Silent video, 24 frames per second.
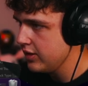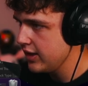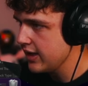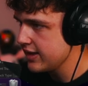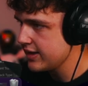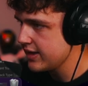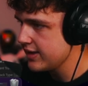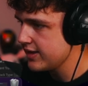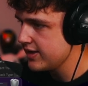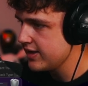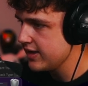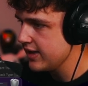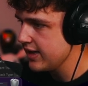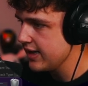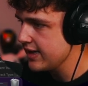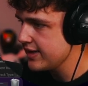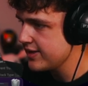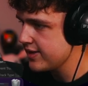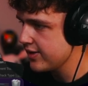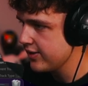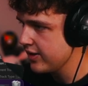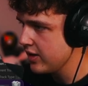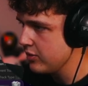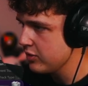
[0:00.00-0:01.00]
You guys can see
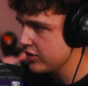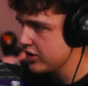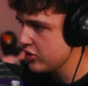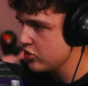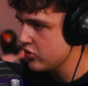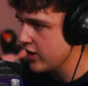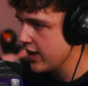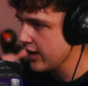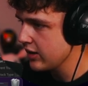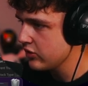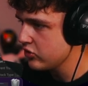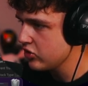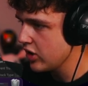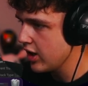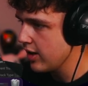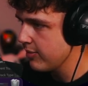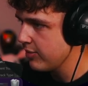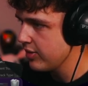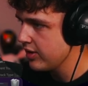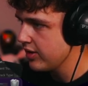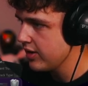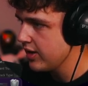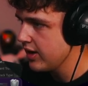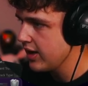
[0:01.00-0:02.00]
instantly with the drag and
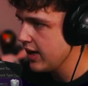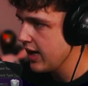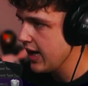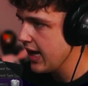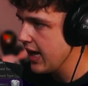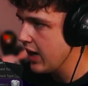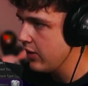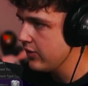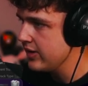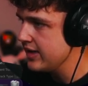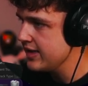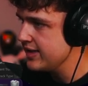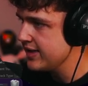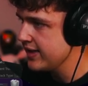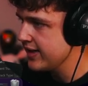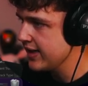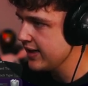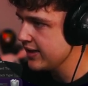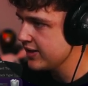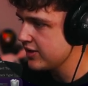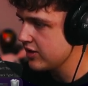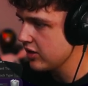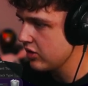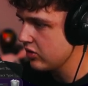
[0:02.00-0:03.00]
drop how easy
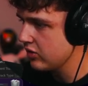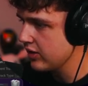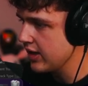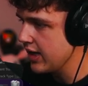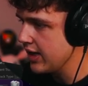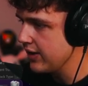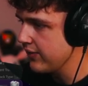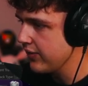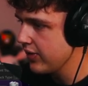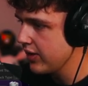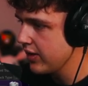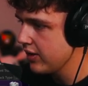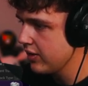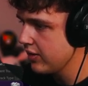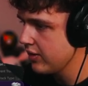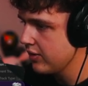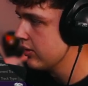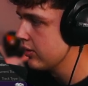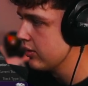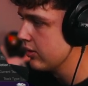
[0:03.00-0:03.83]
that is to create.